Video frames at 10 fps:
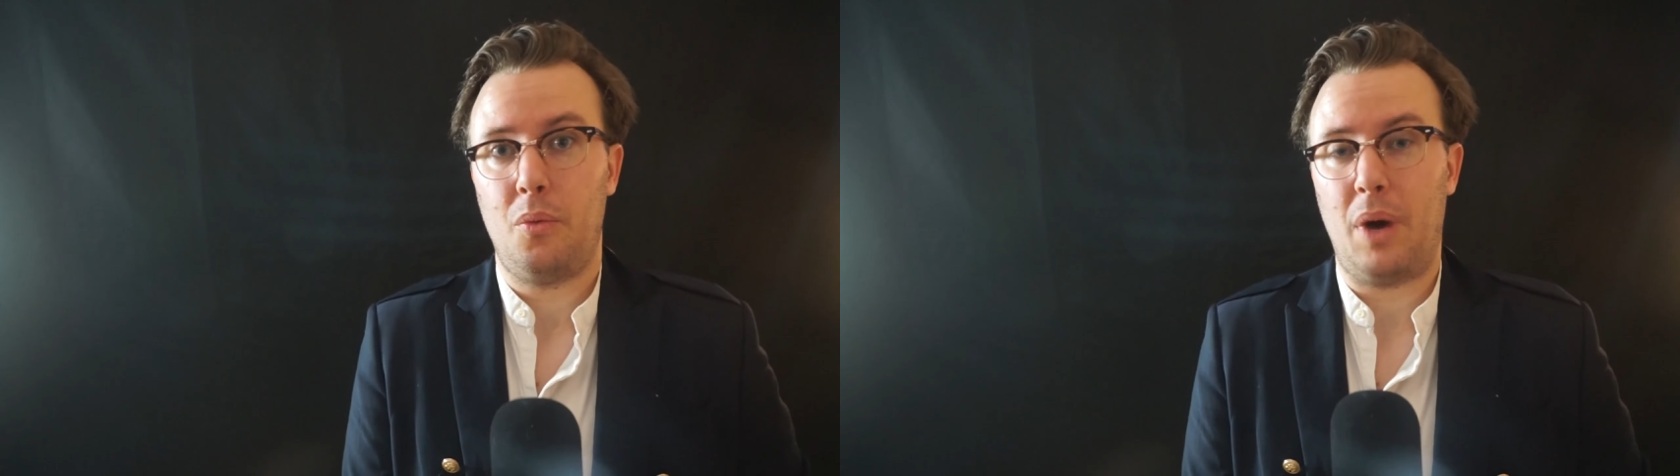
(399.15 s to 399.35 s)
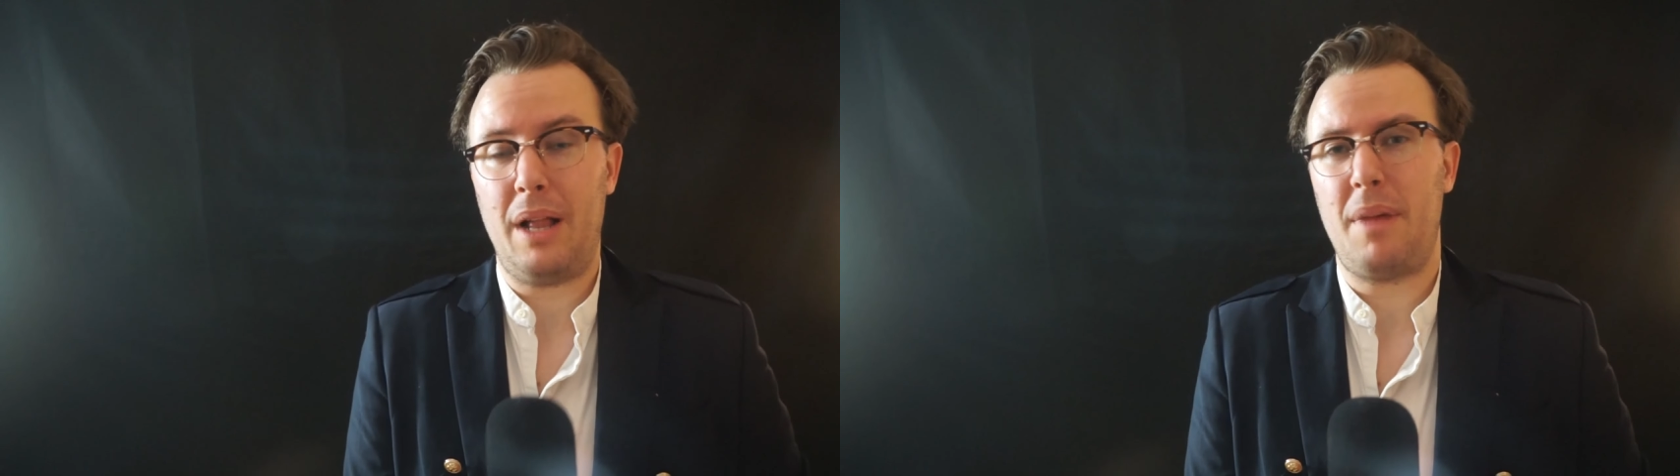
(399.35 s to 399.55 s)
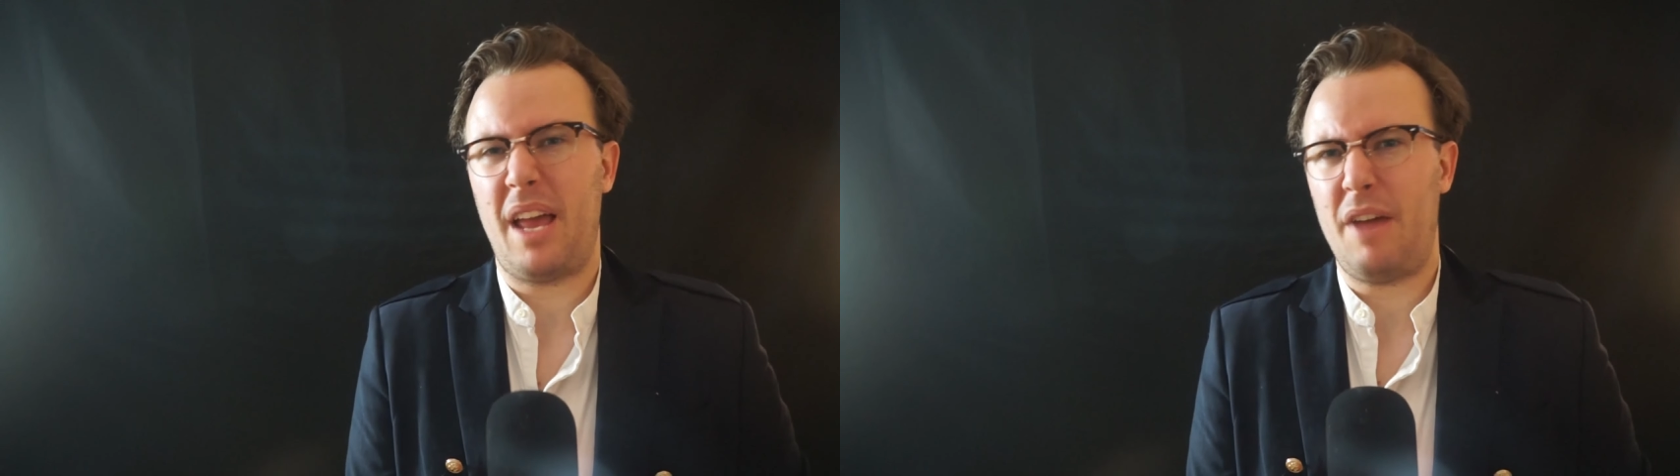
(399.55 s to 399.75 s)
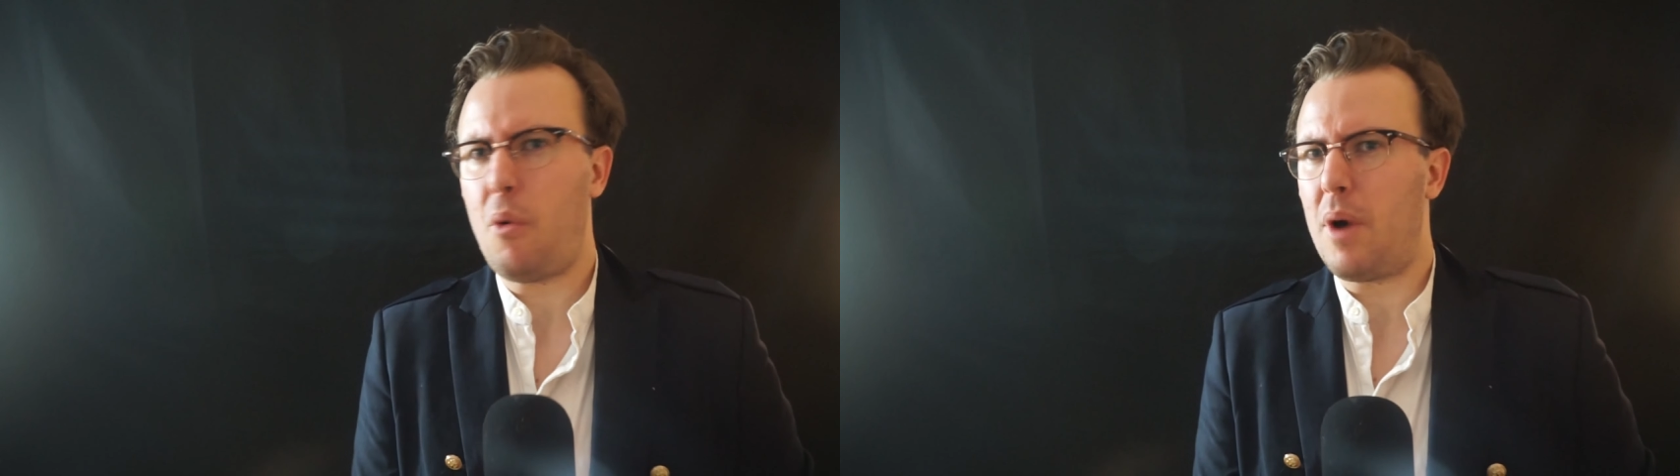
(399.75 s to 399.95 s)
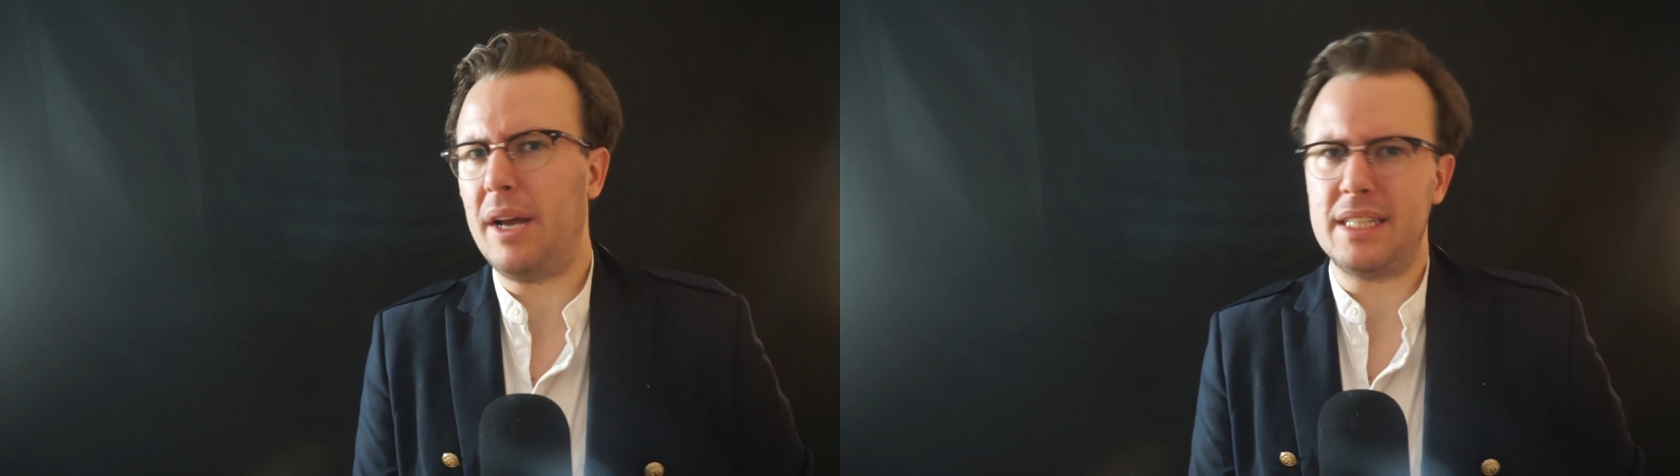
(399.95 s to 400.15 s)
Well,
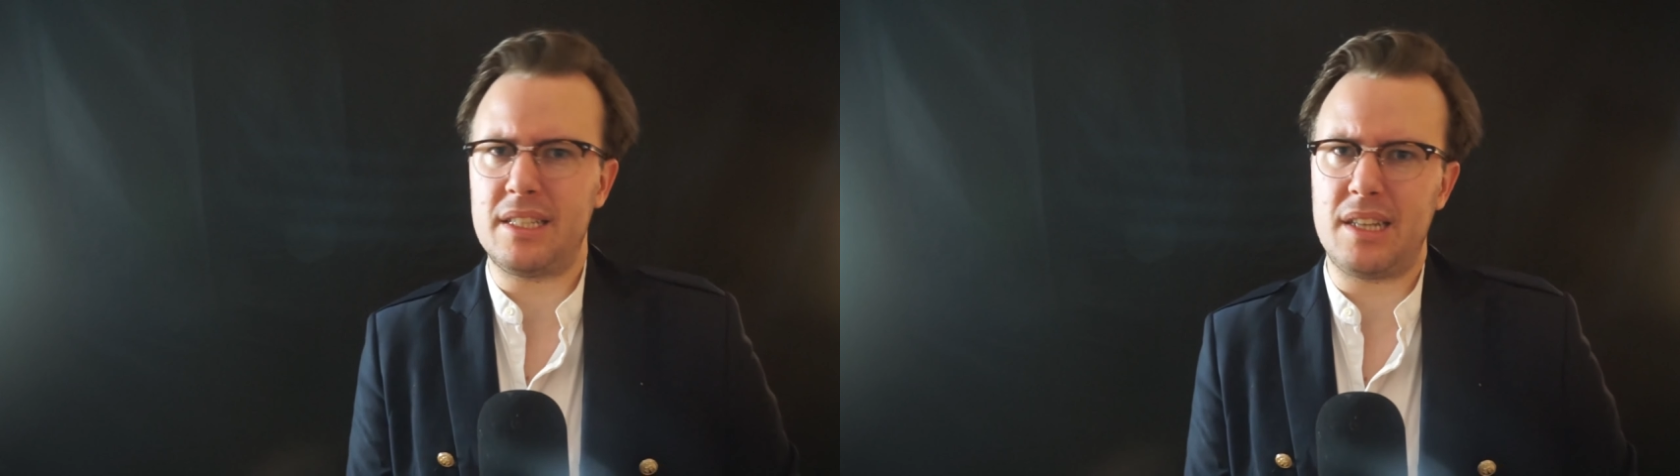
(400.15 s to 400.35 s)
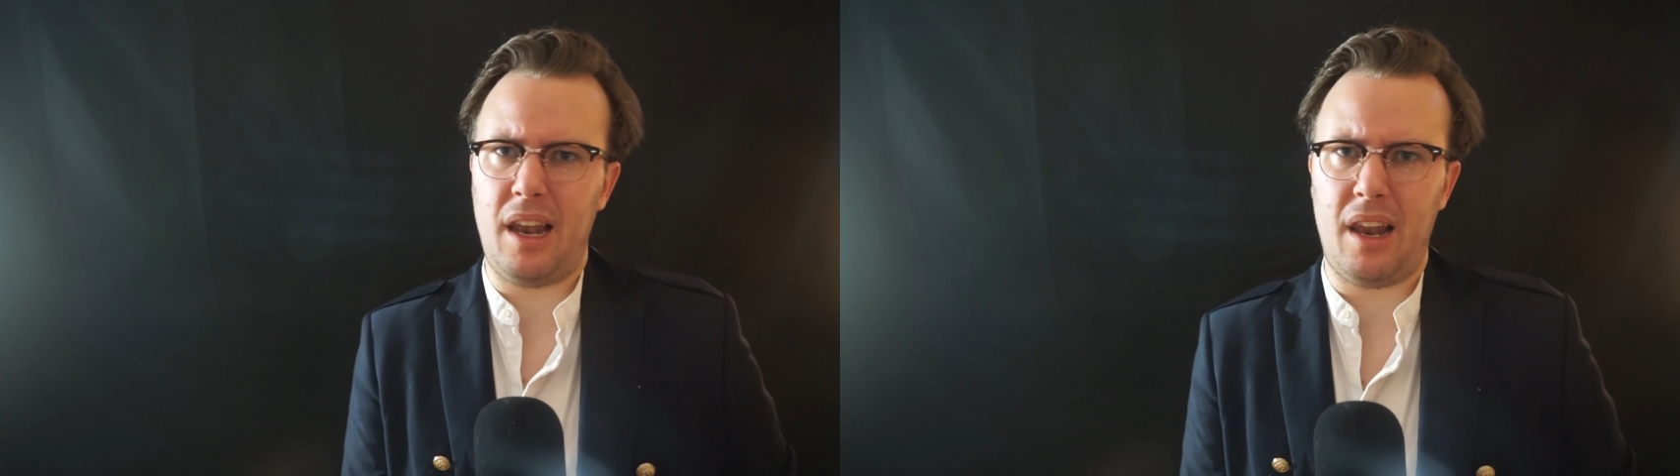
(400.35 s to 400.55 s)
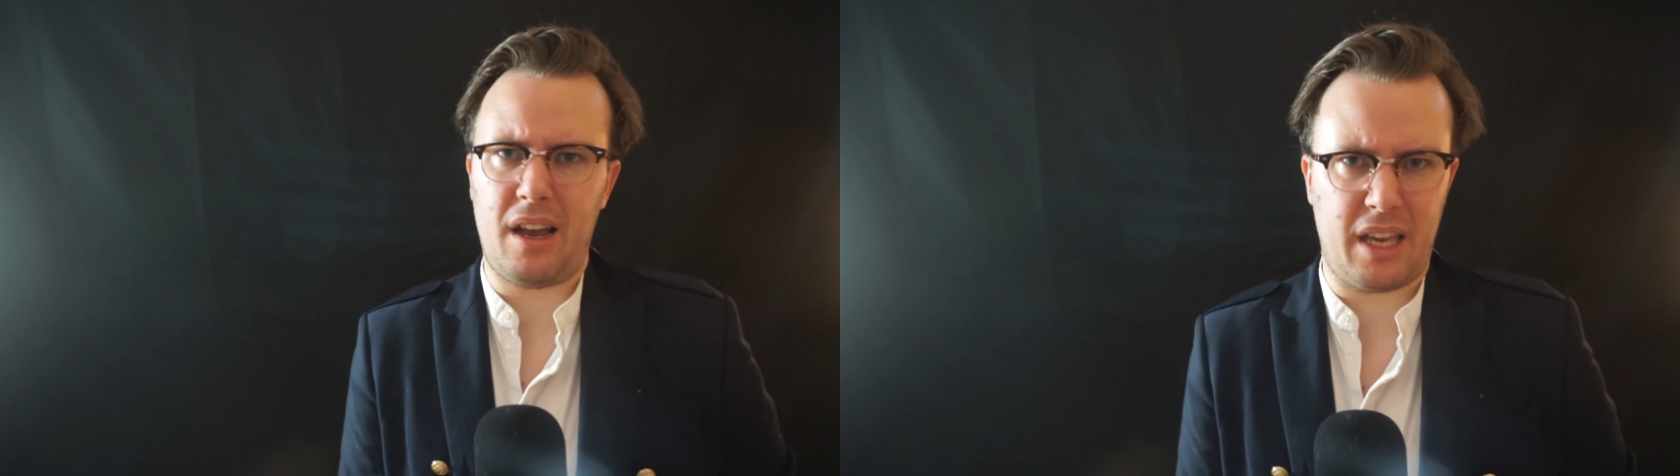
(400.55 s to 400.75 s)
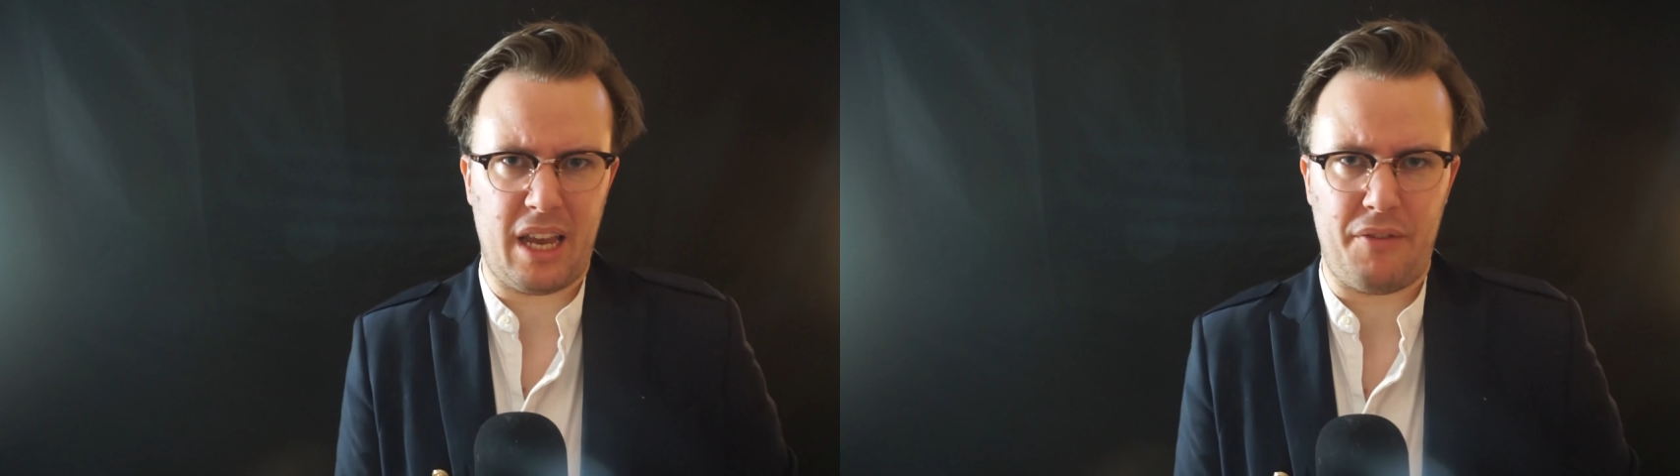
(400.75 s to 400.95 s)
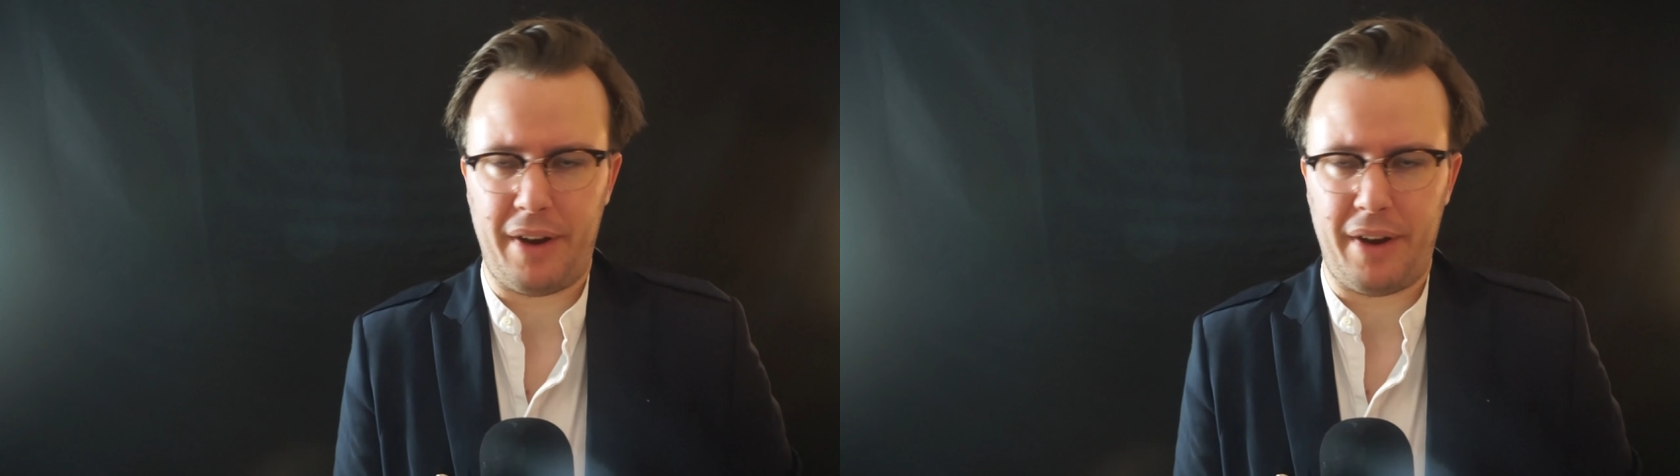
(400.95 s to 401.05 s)
everyone gets lucky